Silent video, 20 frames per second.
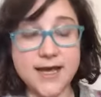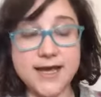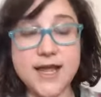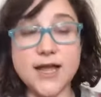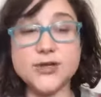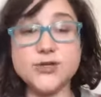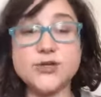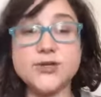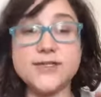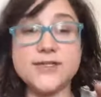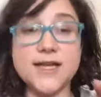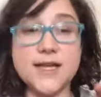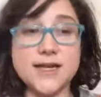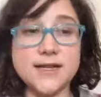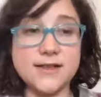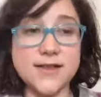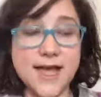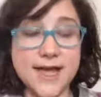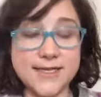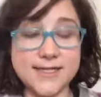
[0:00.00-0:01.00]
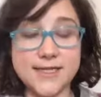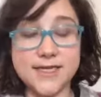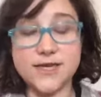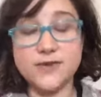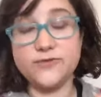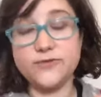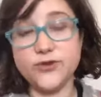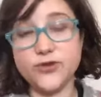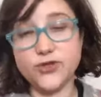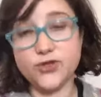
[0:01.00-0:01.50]
natural senna
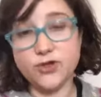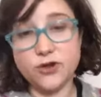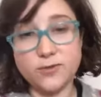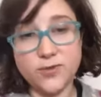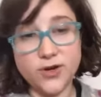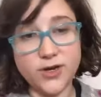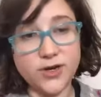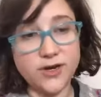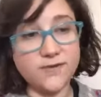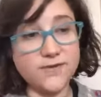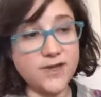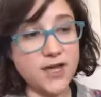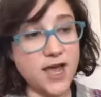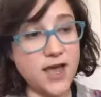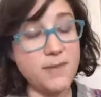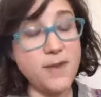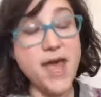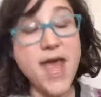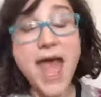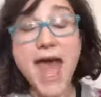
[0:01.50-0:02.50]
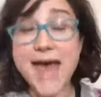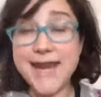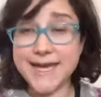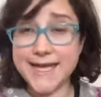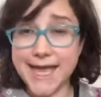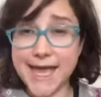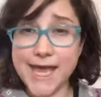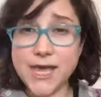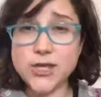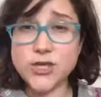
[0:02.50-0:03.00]
laxative for a short period of time, and
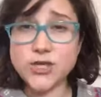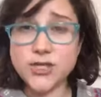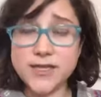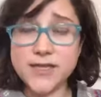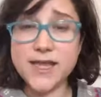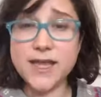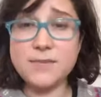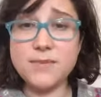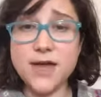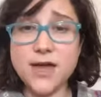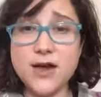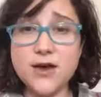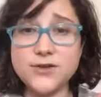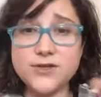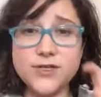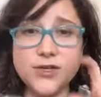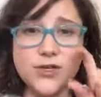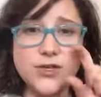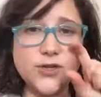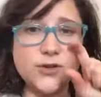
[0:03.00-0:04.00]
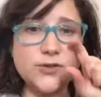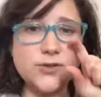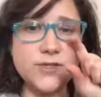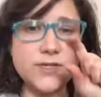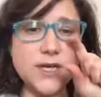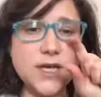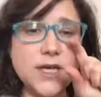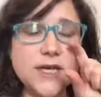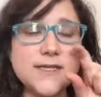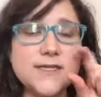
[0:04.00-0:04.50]
occasionally they may also
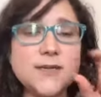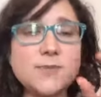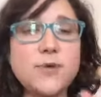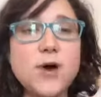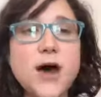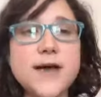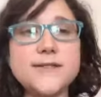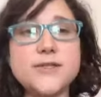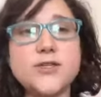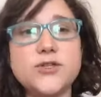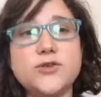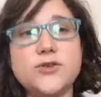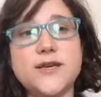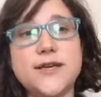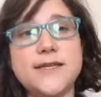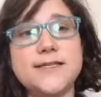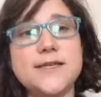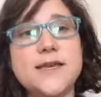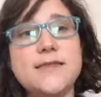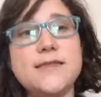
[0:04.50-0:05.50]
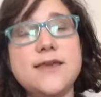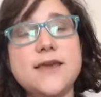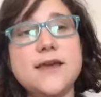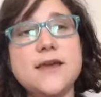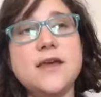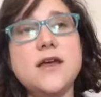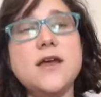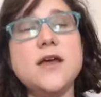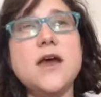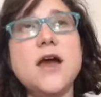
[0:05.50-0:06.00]
use suppositories. I think